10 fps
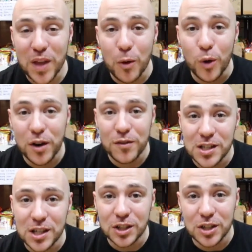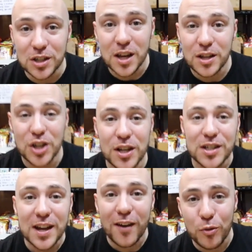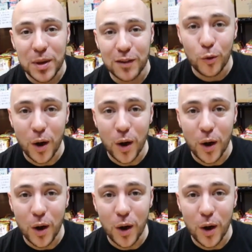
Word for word: And one of these dishes, she has never made for